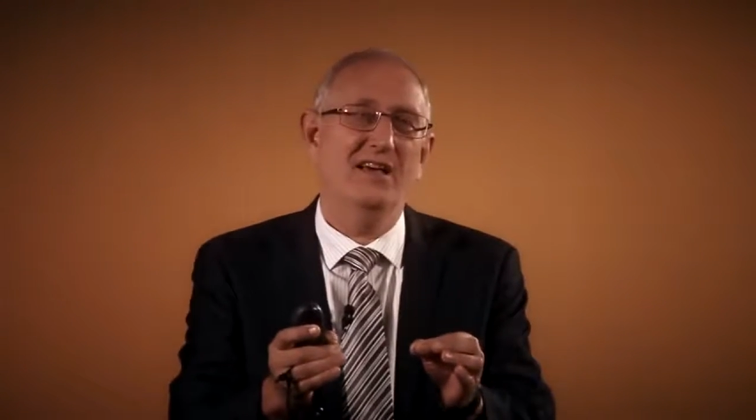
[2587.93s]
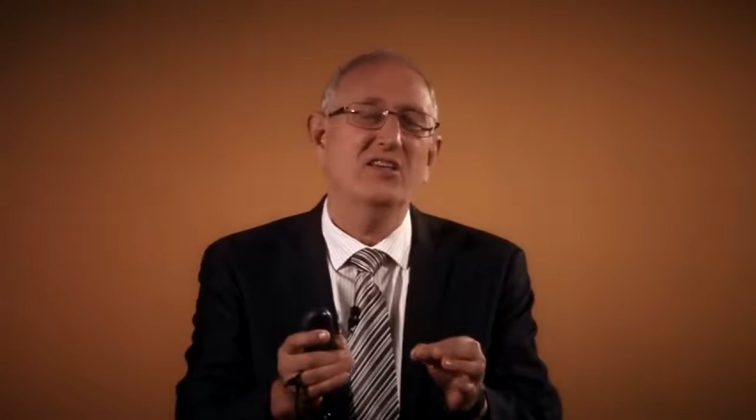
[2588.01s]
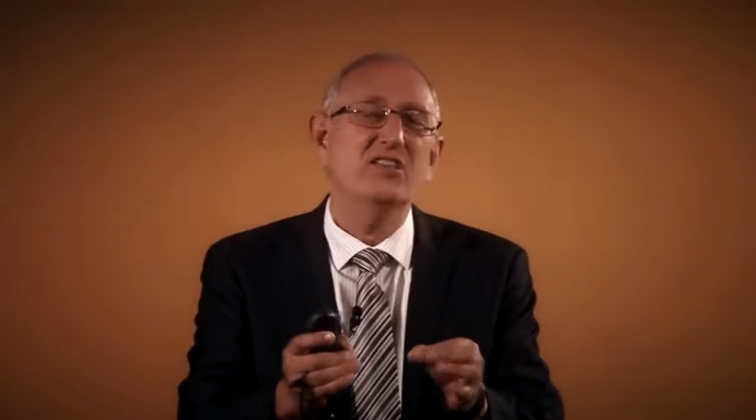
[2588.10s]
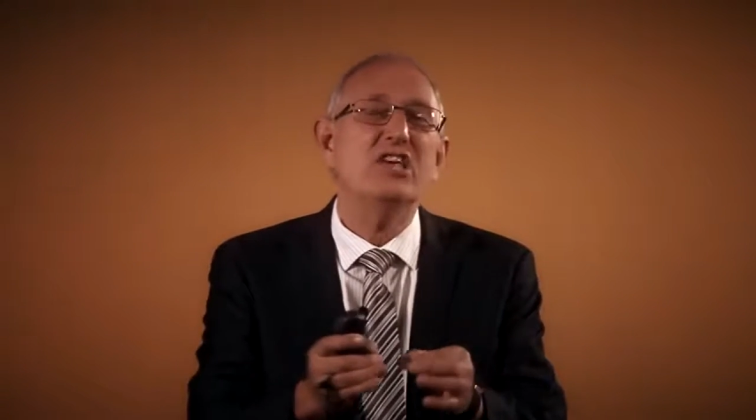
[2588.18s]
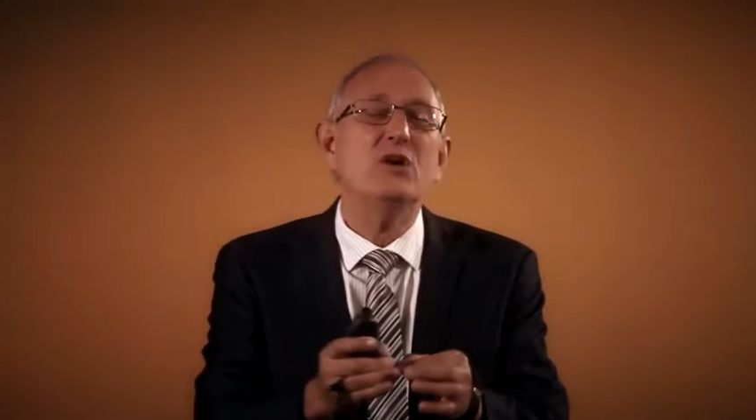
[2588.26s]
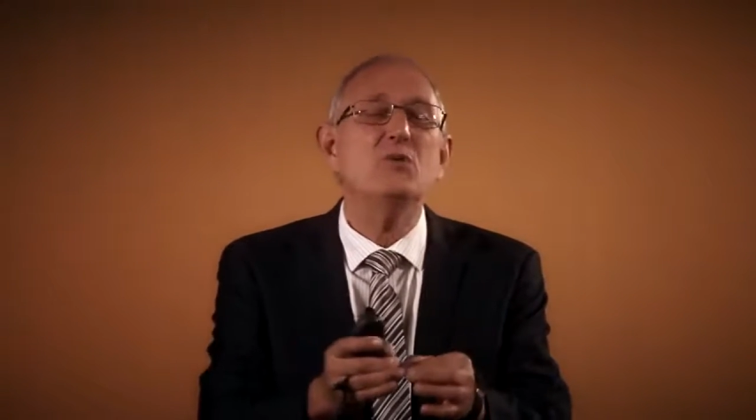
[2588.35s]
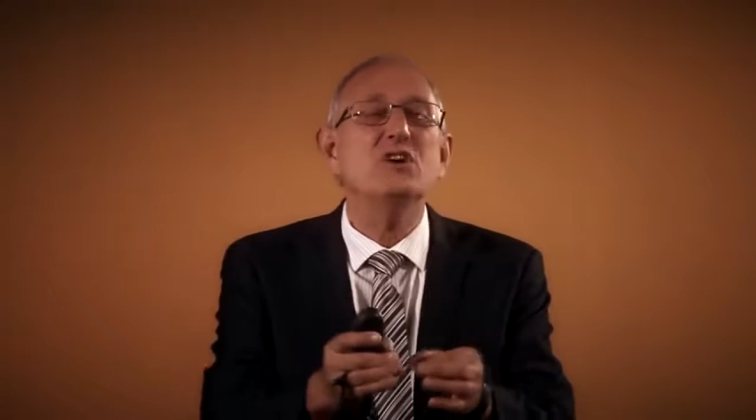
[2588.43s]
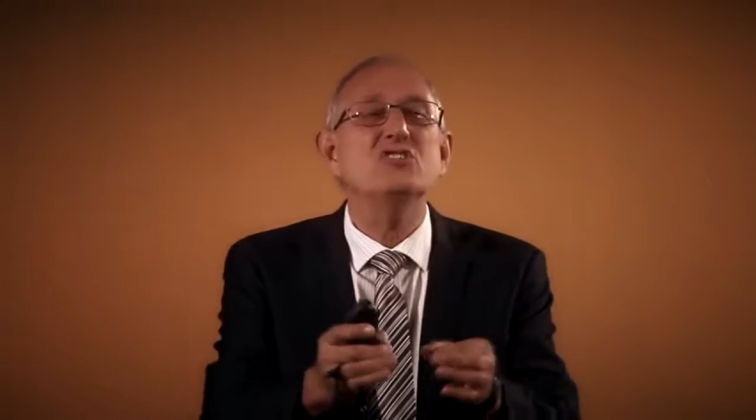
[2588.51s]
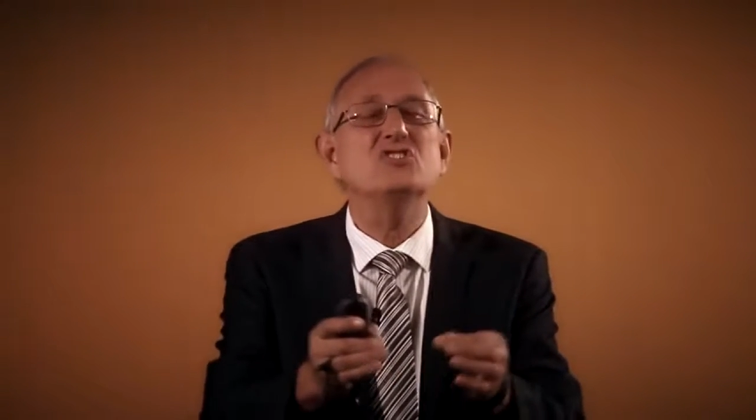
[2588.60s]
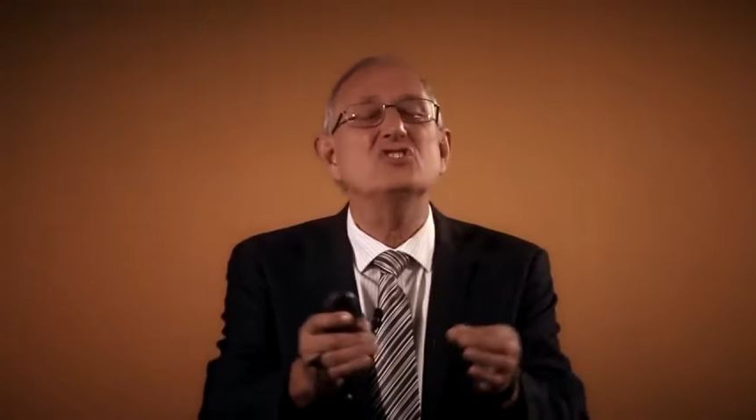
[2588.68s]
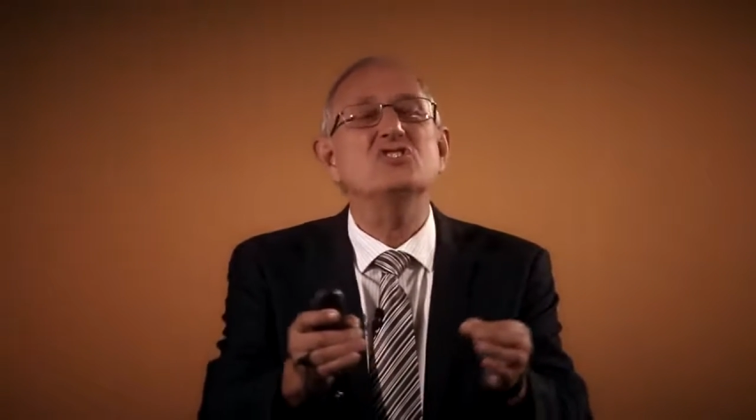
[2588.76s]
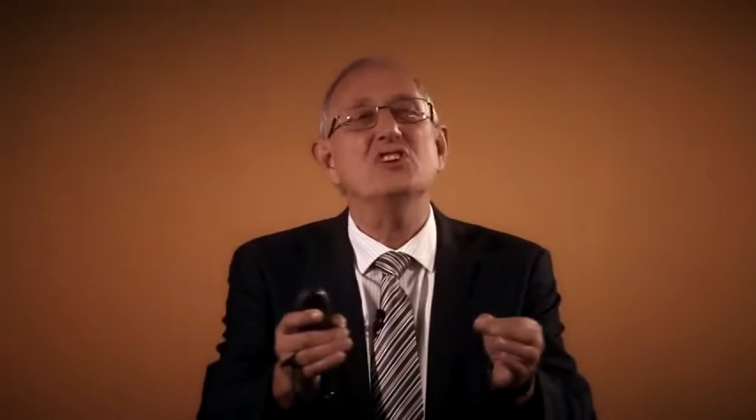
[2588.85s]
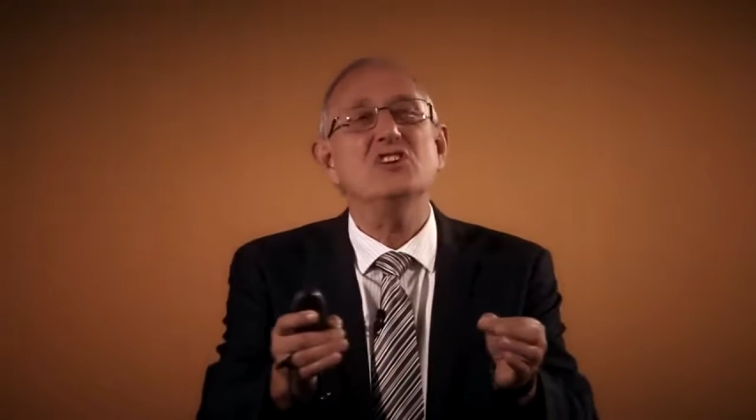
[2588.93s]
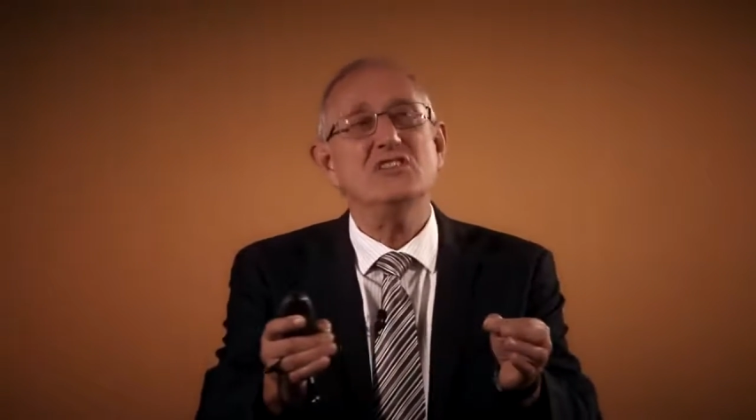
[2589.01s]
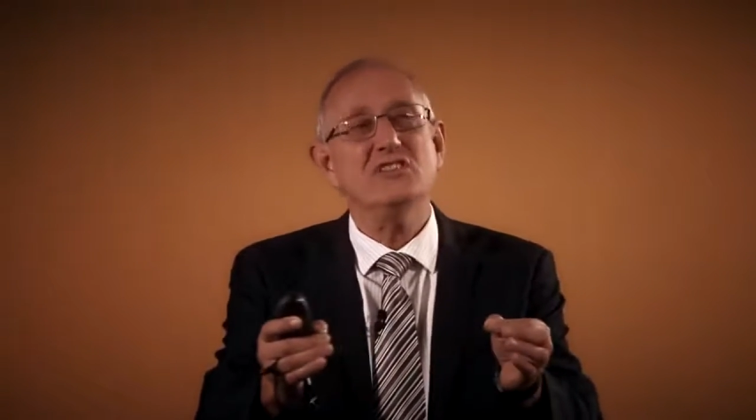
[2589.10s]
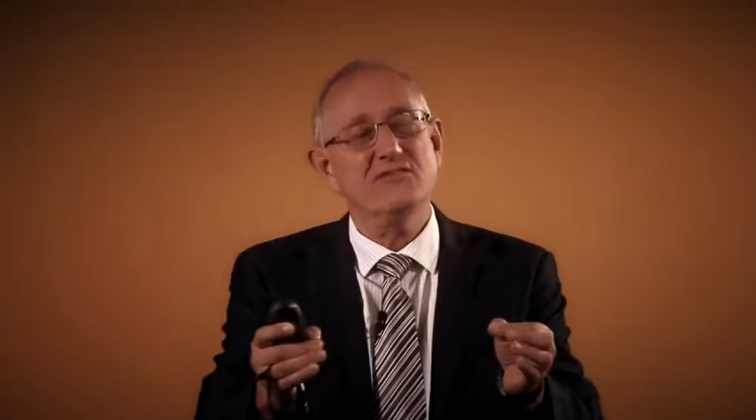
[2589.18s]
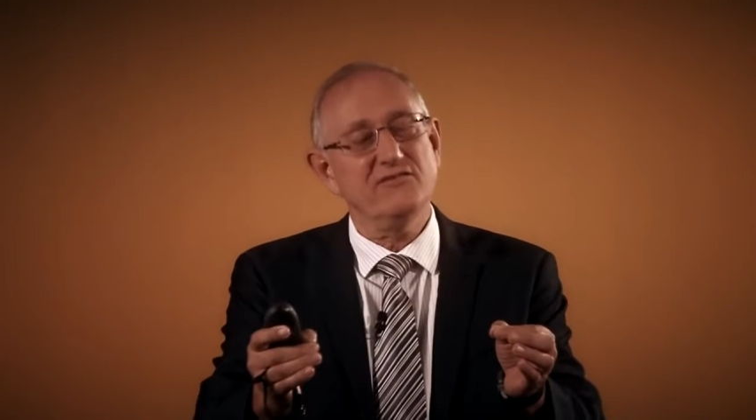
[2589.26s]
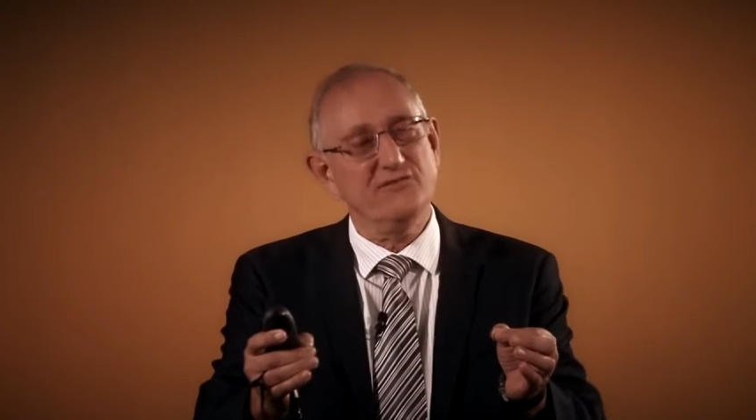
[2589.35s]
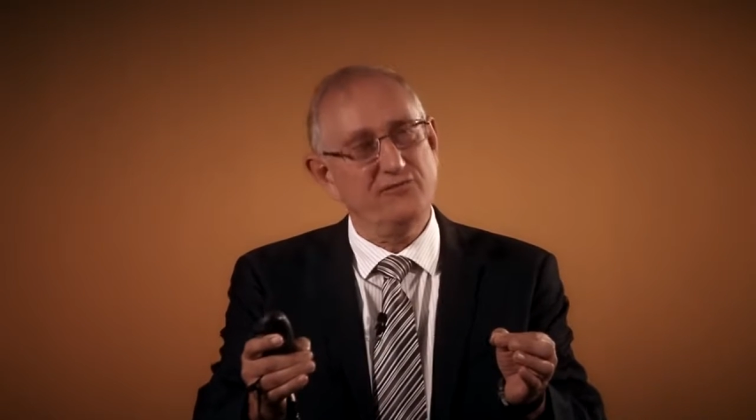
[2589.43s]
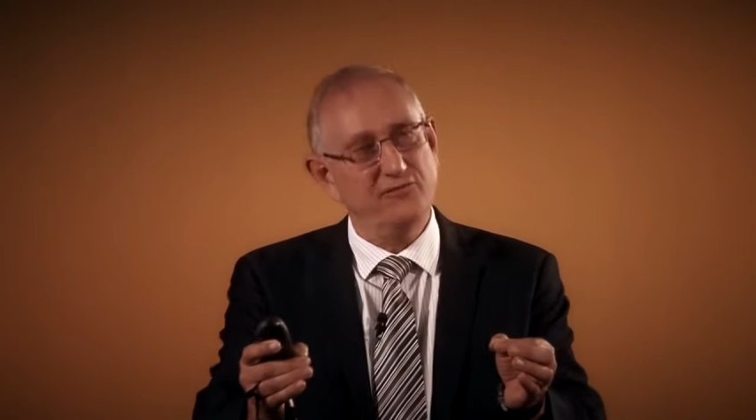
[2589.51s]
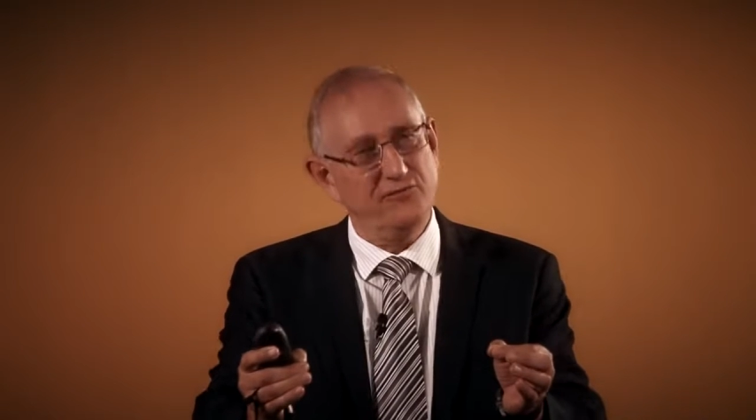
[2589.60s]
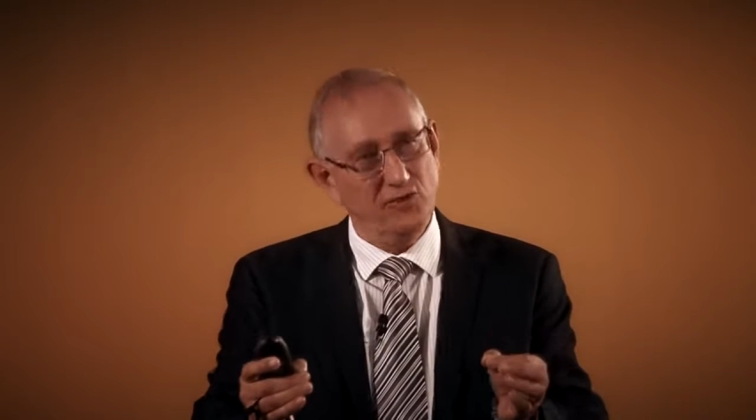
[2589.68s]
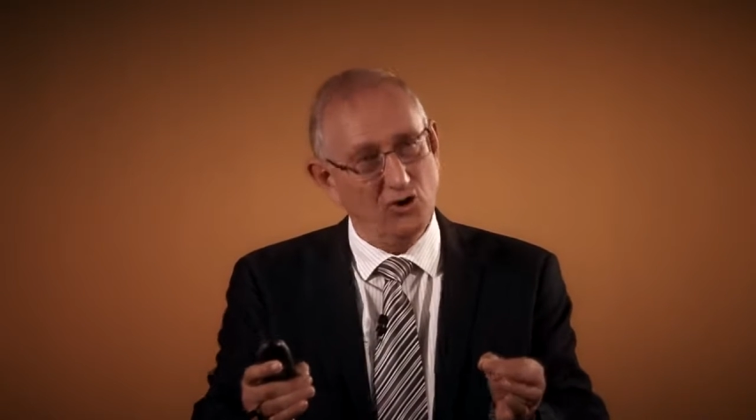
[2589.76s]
there were certain